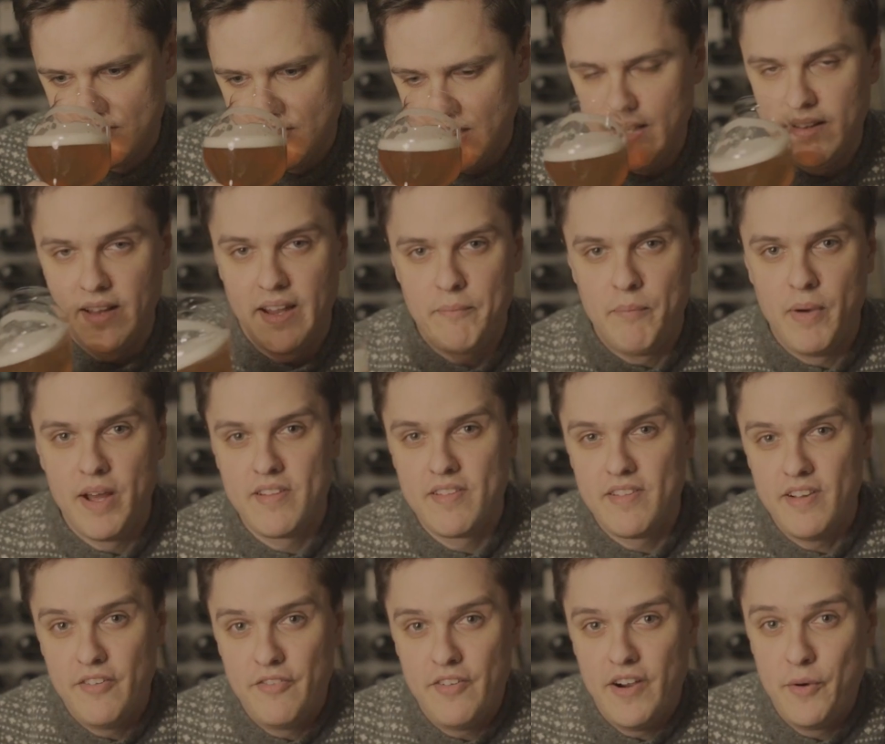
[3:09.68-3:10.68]
And like
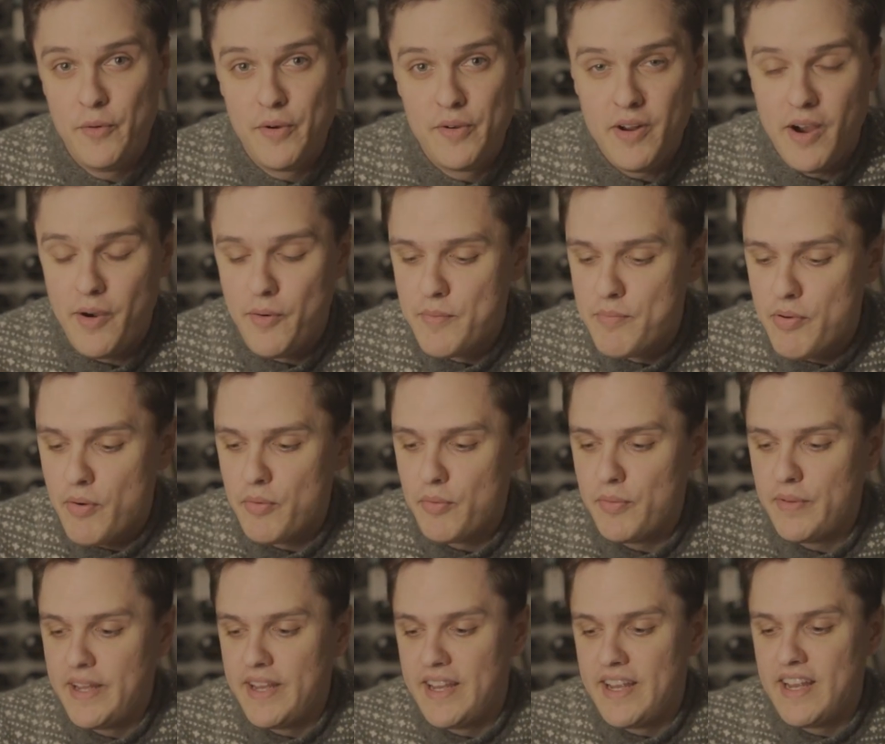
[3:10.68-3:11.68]
myself, I
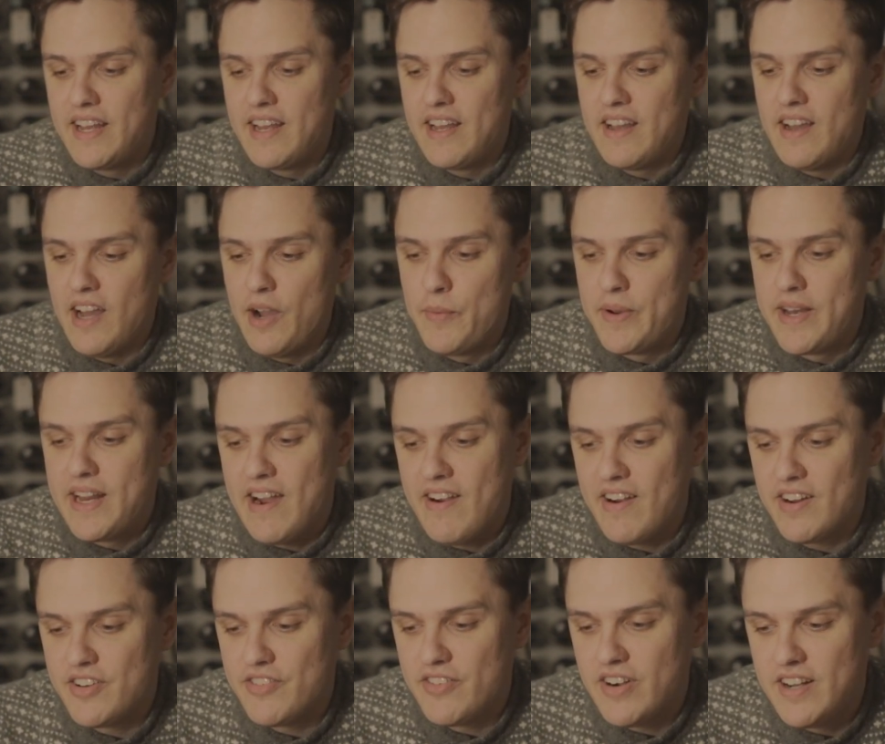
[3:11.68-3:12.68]
would
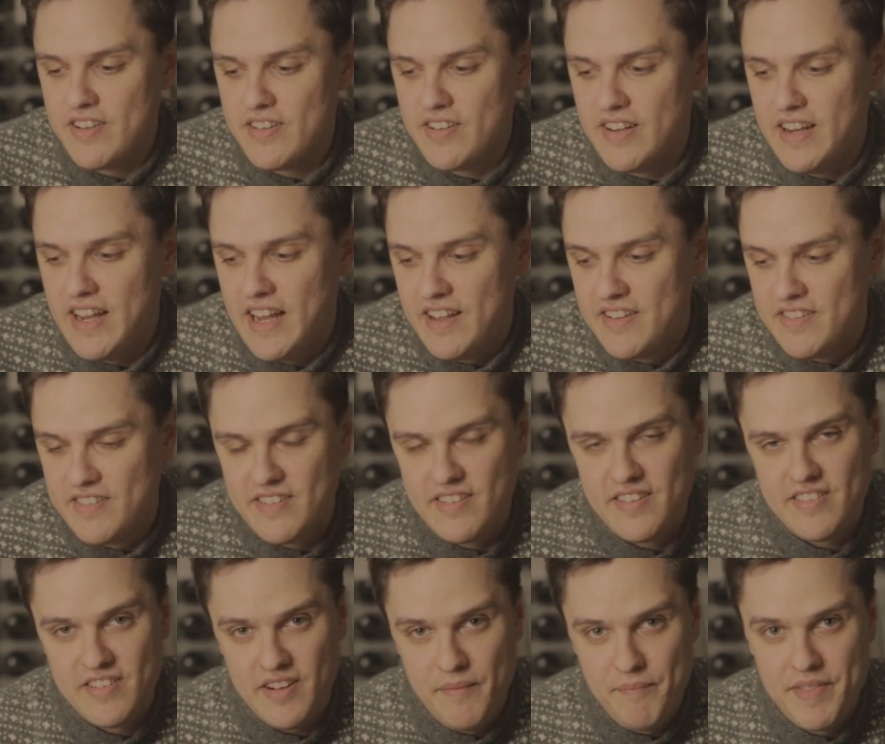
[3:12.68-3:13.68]
characterize it as
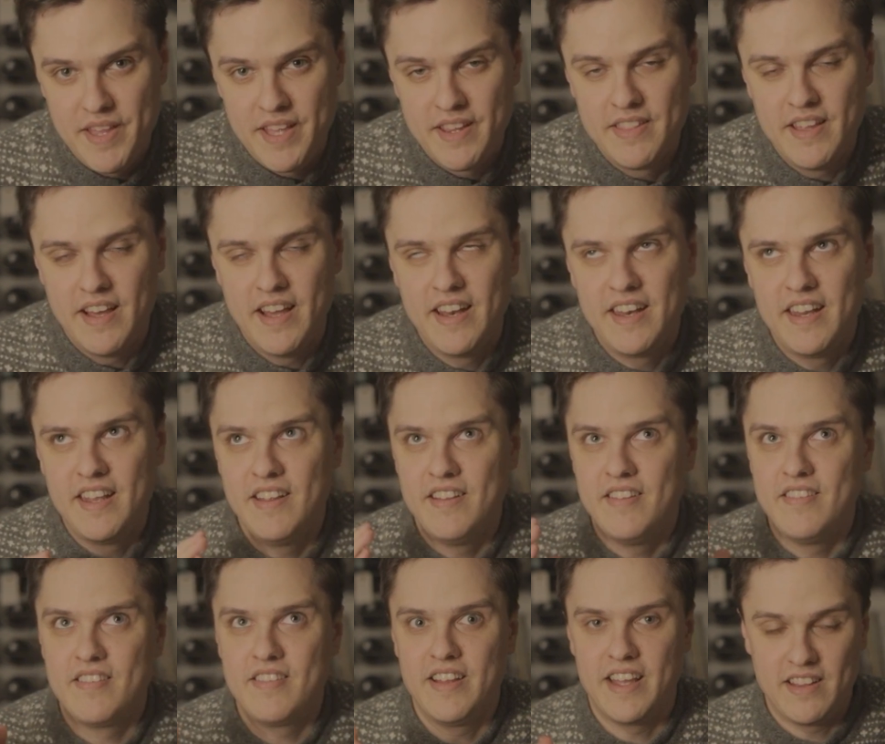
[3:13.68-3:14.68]
something that
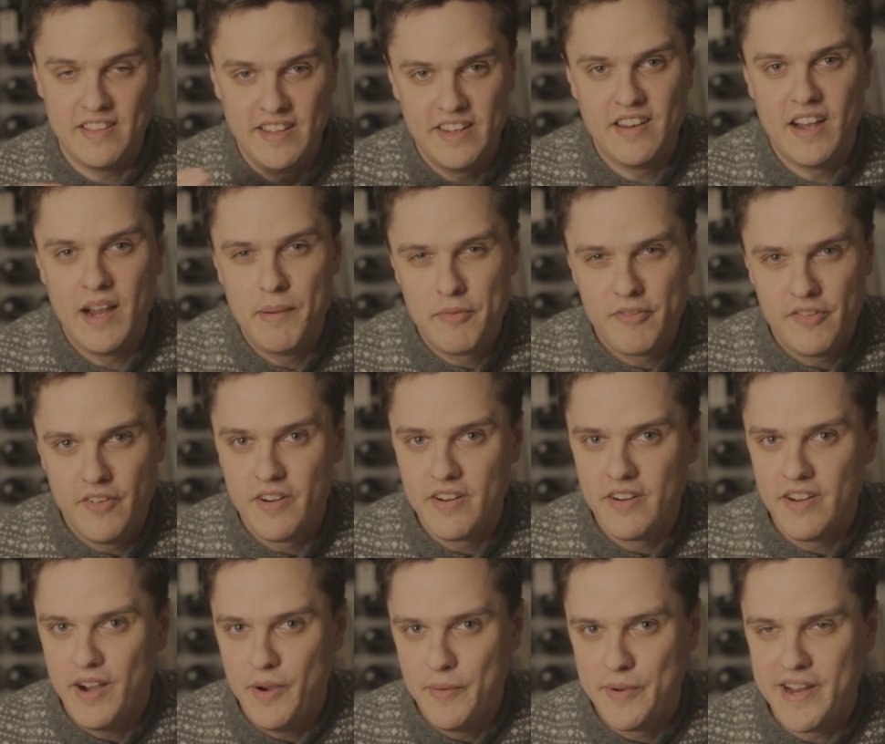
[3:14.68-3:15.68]
is like Lindheim's
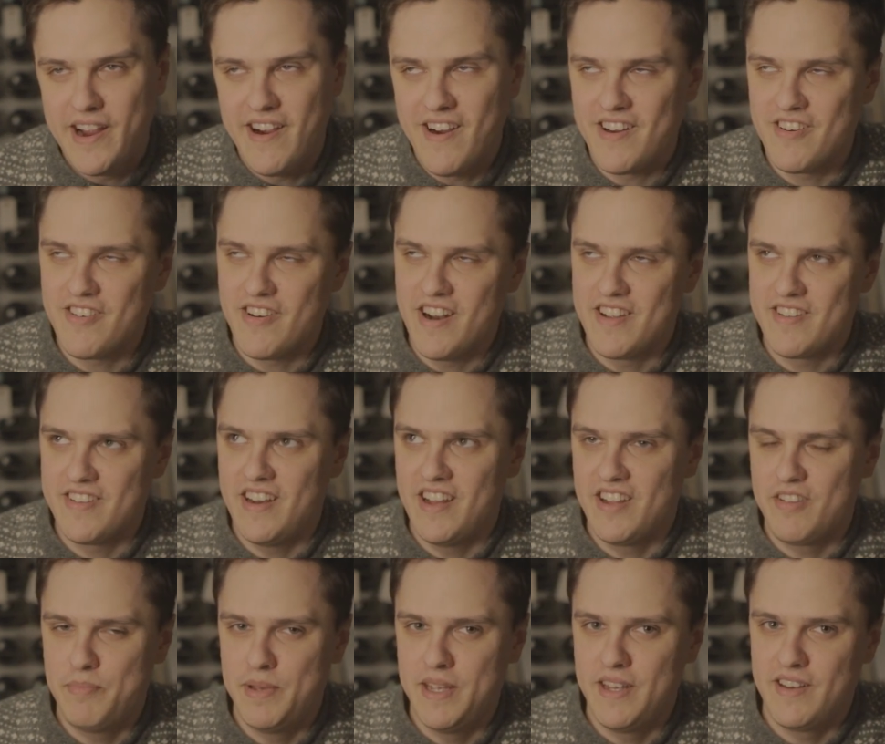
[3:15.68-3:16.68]
funk. I would characterize it
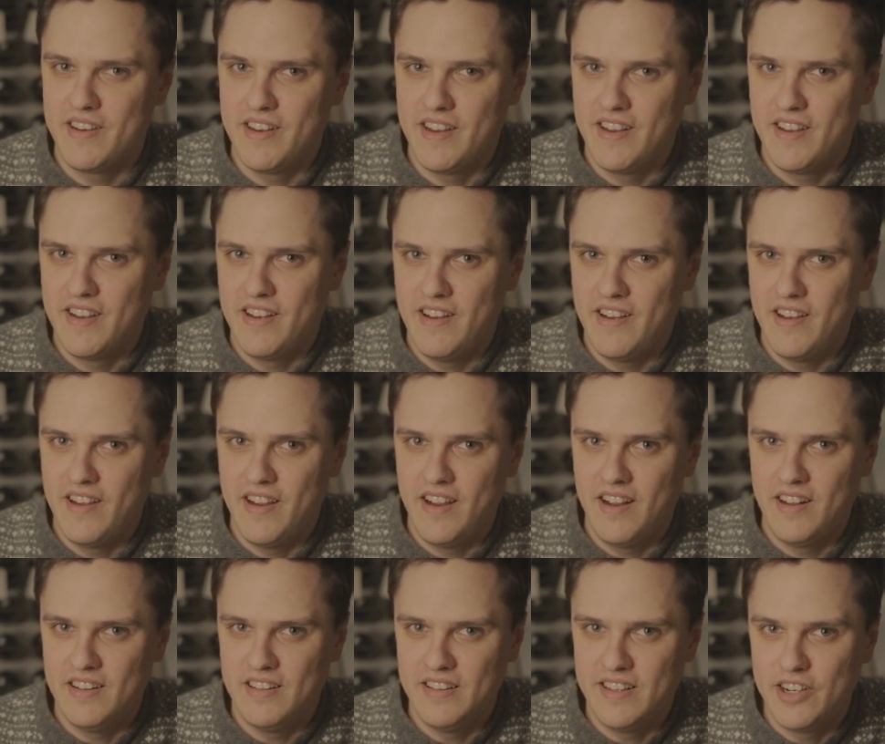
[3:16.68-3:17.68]
as being
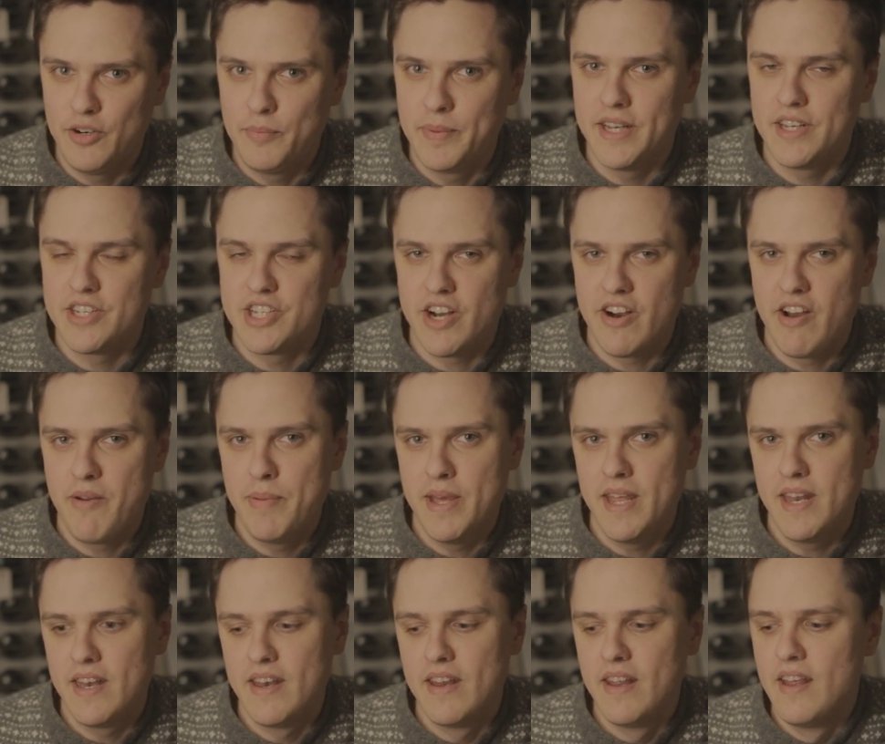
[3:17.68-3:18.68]
a little bit cherry
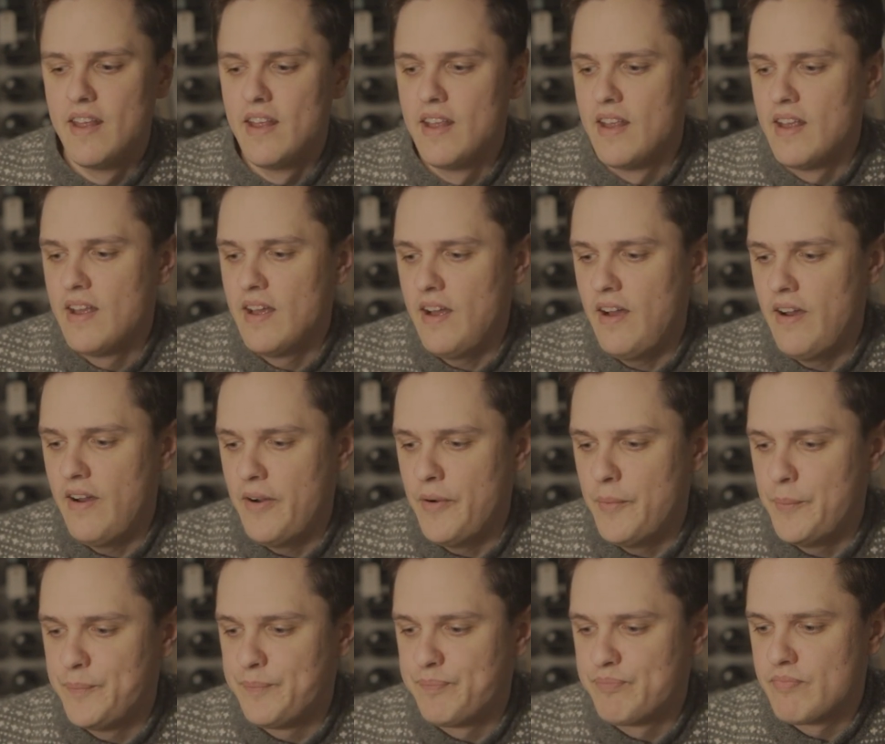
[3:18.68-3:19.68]
pit,
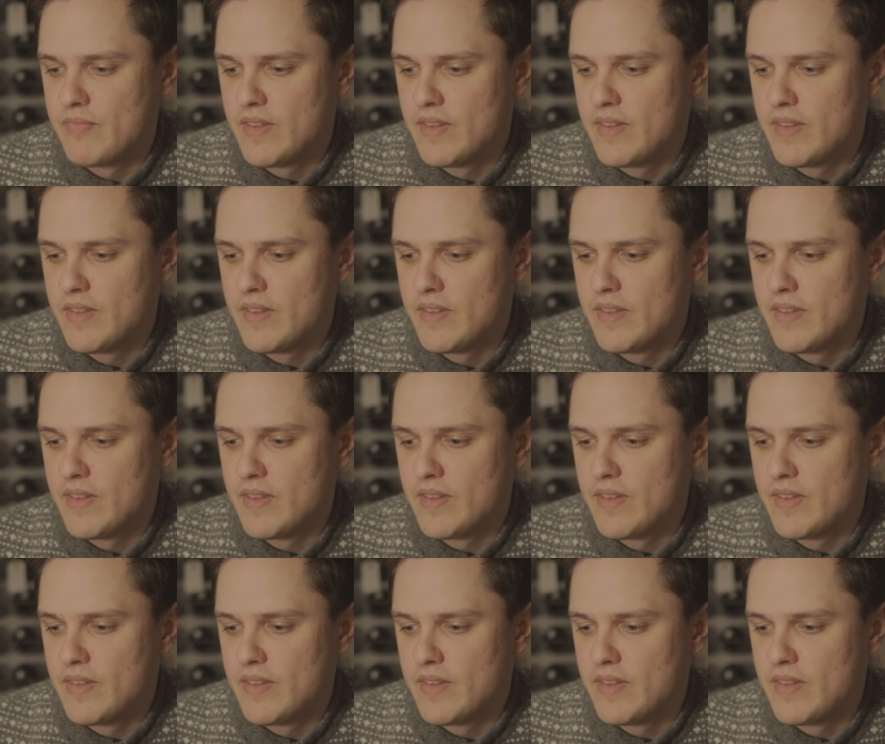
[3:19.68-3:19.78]
a